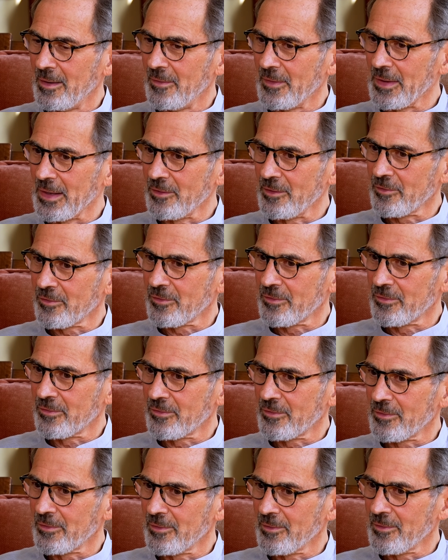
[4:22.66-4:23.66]
And
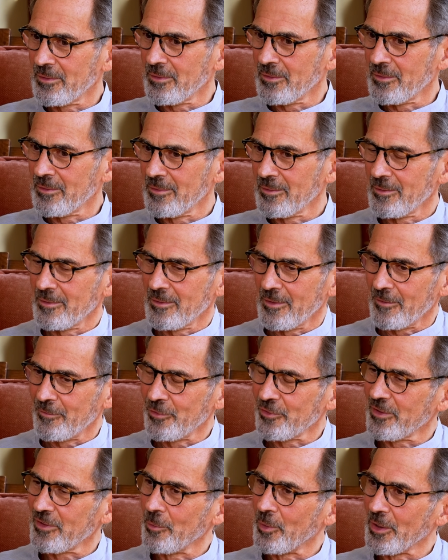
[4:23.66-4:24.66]
that's,
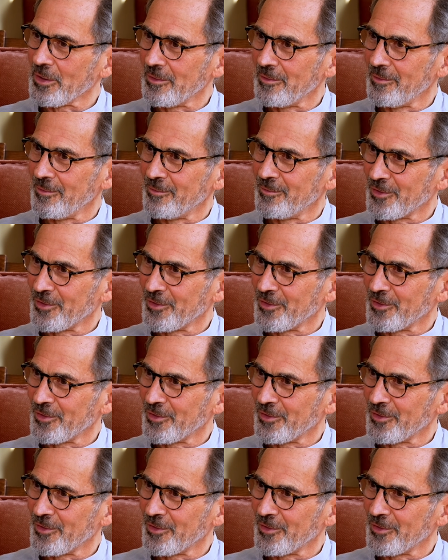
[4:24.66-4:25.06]
obviously we're